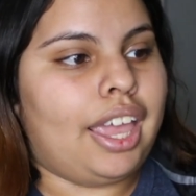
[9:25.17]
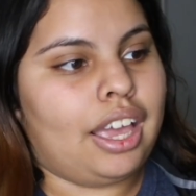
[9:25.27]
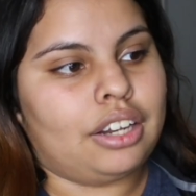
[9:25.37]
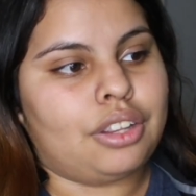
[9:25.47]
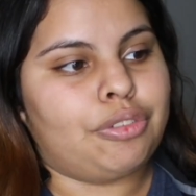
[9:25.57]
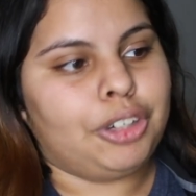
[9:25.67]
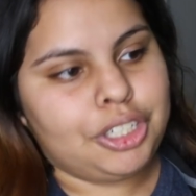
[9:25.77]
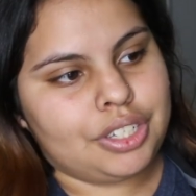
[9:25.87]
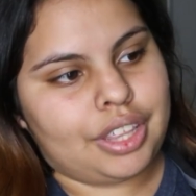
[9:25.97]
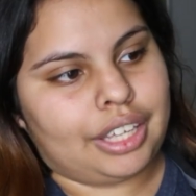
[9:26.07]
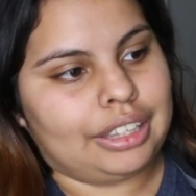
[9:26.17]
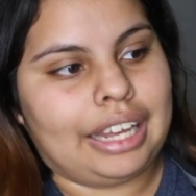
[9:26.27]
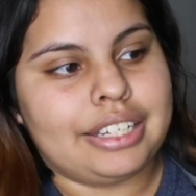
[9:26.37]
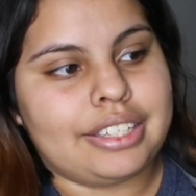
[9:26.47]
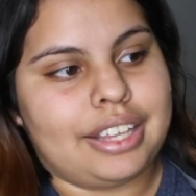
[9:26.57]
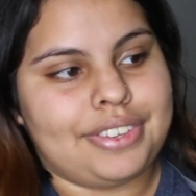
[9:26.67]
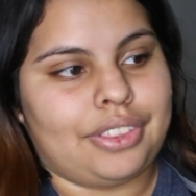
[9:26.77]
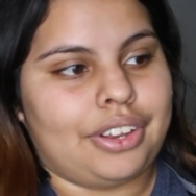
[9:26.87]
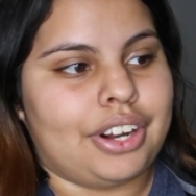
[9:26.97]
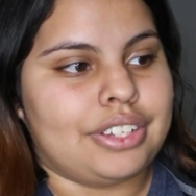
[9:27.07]
And the first thing that it
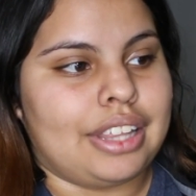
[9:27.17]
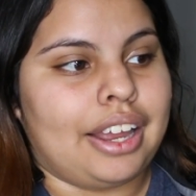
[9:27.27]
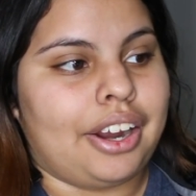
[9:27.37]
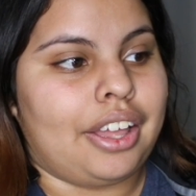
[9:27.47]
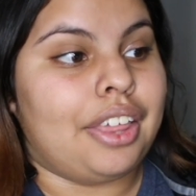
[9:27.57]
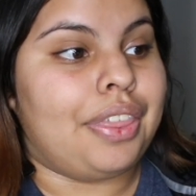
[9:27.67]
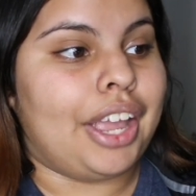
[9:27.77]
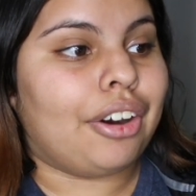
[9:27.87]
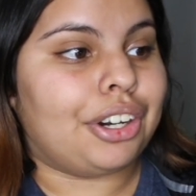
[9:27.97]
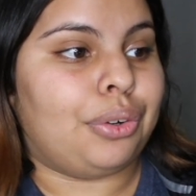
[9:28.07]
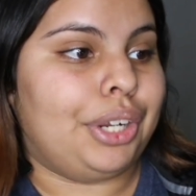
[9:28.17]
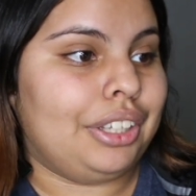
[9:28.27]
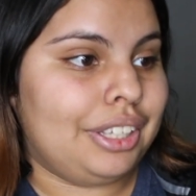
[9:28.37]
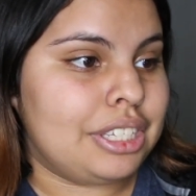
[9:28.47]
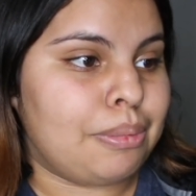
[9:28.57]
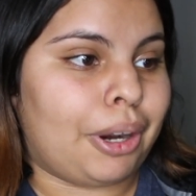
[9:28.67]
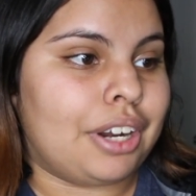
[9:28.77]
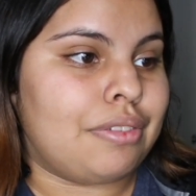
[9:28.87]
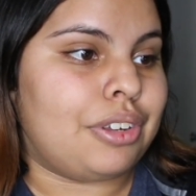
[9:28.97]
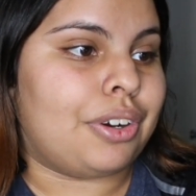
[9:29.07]
says on there is that they are annoyingly
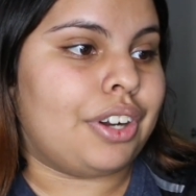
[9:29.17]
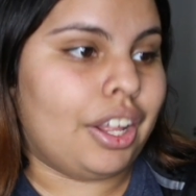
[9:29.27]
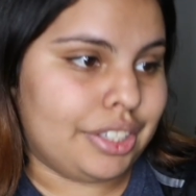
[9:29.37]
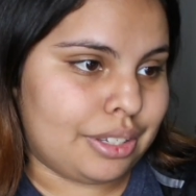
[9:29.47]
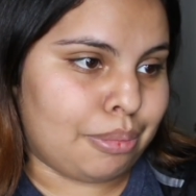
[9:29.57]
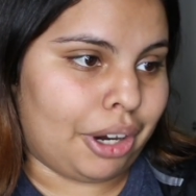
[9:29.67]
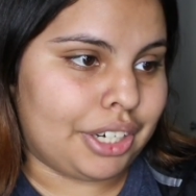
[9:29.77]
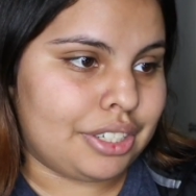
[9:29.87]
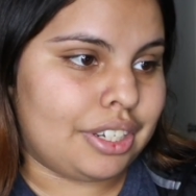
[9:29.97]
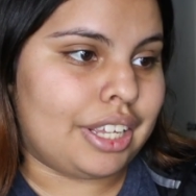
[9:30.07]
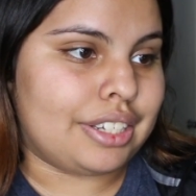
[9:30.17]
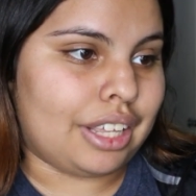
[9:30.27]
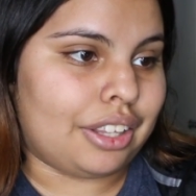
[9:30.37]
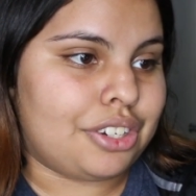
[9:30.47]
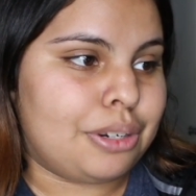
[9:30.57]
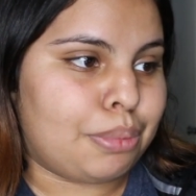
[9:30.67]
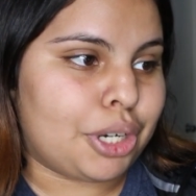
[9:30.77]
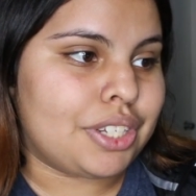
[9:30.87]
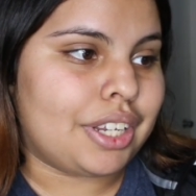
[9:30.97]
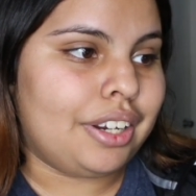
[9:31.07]
smart, and if you're not smart,
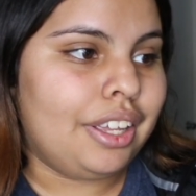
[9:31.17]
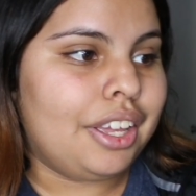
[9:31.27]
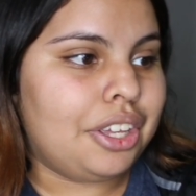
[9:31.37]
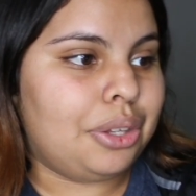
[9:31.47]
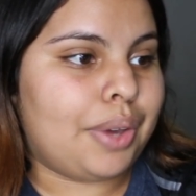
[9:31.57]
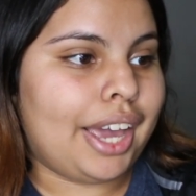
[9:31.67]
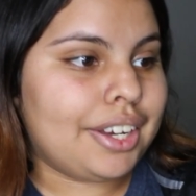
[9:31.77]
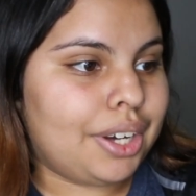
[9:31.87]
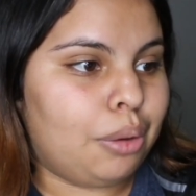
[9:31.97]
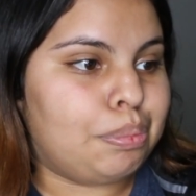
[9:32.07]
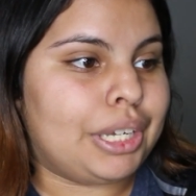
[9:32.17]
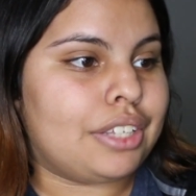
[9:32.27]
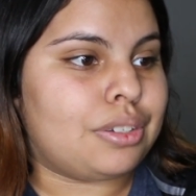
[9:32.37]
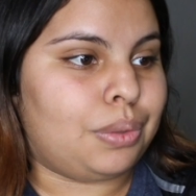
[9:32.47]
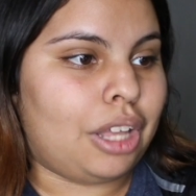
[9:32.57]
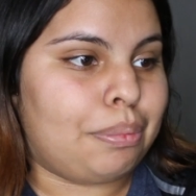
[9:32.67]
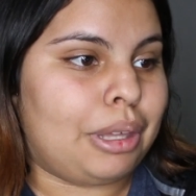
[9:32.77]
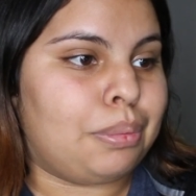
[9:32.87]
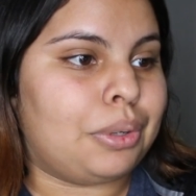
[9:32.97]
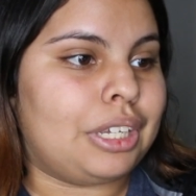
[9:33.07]
intelligent person, you can't cope because you will
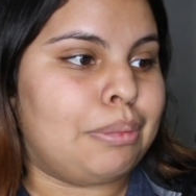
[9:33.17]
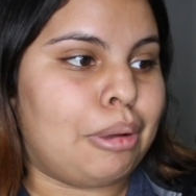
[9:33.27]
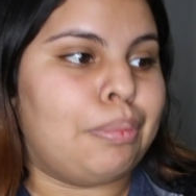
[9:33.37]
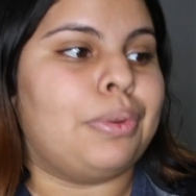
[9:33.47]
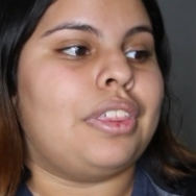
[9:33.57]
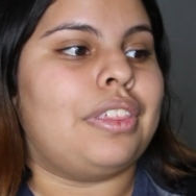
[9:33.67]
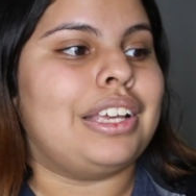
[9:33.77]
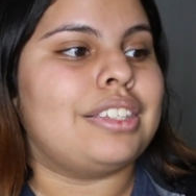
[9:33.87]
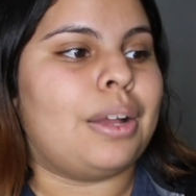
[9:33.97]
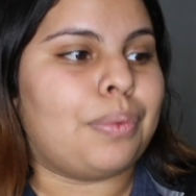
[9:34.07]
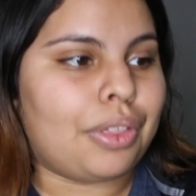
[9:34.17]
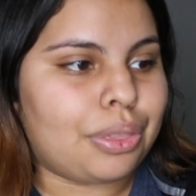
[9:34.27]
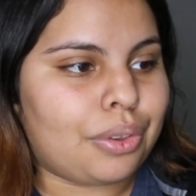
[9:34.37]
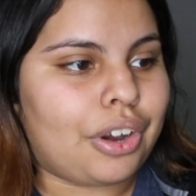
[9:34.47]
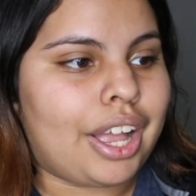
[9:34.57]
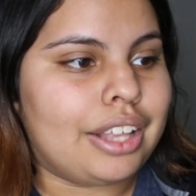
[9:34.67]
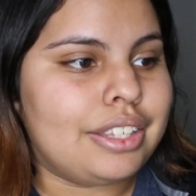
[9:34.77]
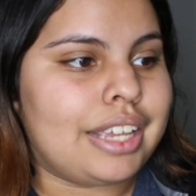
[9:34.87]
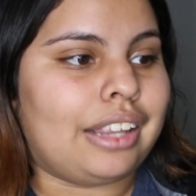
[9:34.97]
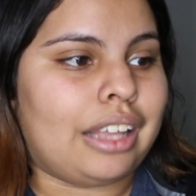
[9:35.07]
not be able to keep up with things that run through their
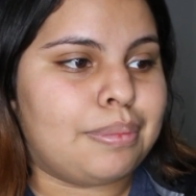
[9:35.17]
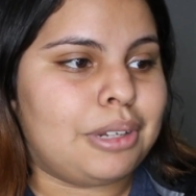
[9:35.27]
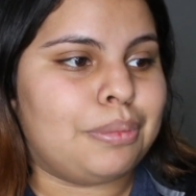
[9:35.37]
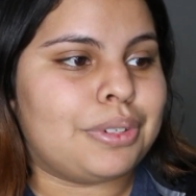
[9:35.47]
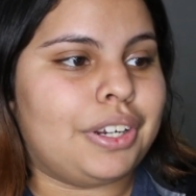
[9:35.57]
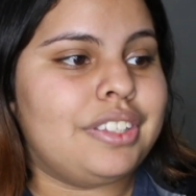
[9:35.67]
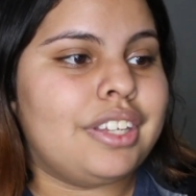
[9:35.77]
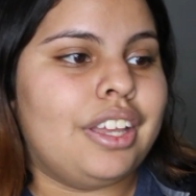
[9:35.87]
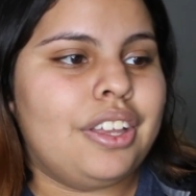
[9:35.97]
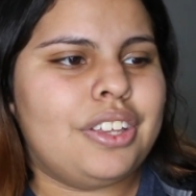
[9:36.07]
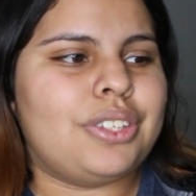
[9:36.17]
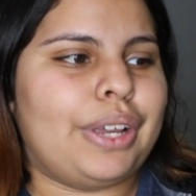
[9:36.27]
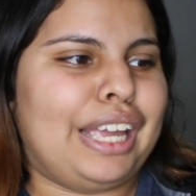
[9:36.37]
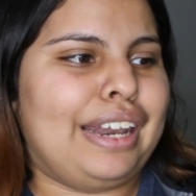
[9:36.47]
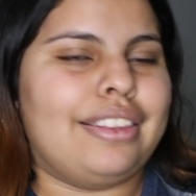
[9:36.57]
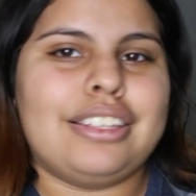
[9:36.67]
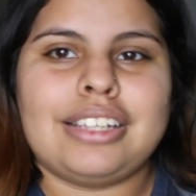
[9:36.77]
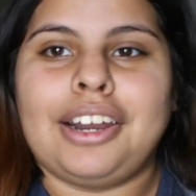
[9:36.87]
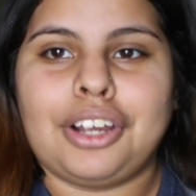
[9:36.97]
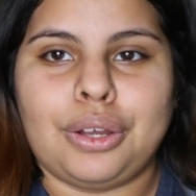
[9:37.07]
heads and laptop screens. So again,
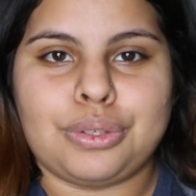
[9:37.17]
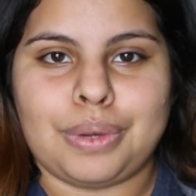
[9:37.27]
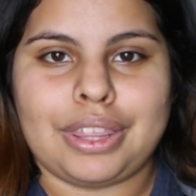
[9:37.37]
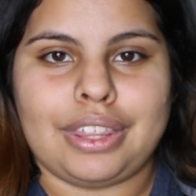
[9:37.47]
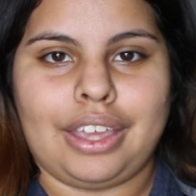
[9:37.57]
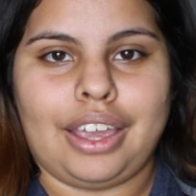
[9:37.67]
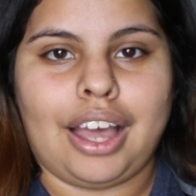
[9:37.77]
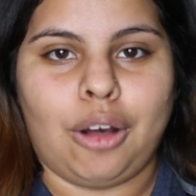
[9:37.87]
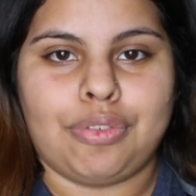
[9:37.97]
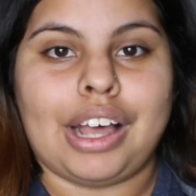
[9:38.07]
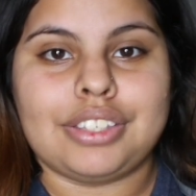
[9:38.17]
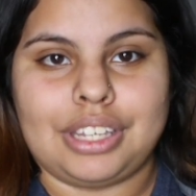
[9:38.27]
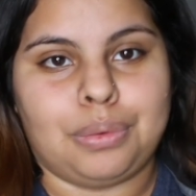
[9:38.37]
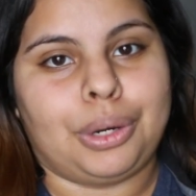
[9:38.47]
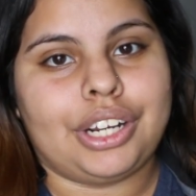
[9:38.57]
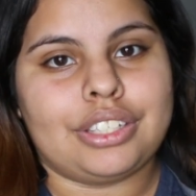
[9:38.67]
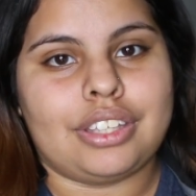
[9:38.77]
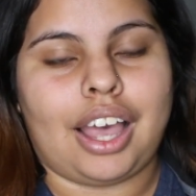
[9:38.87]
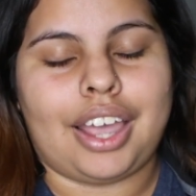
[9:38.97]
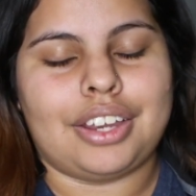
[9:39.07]
this kind of goes with the how fast he
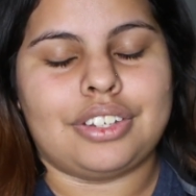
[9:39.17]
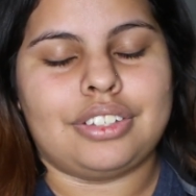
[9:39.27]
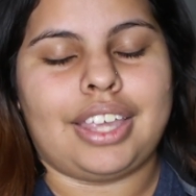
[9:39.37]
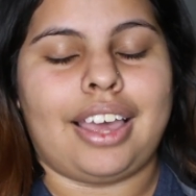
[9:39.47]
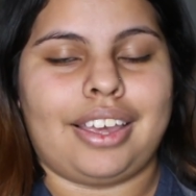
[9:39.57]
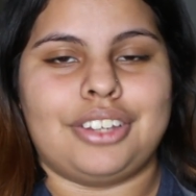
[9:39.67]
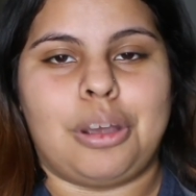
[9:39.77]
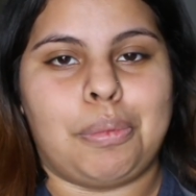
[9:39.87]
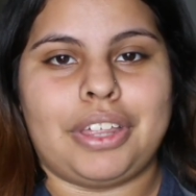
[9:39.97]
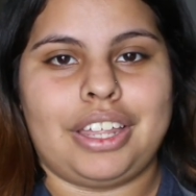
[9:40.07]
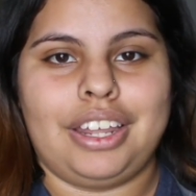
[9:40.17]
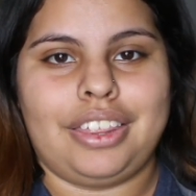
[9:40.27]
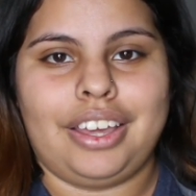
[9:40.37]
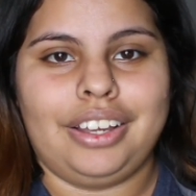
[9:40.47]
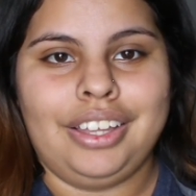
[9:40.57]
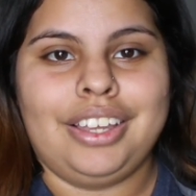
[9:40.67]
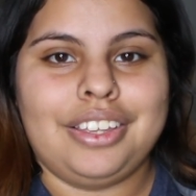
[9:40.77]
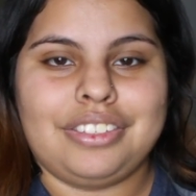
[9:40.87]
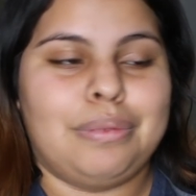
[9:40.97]
works. I can't catch up with anything.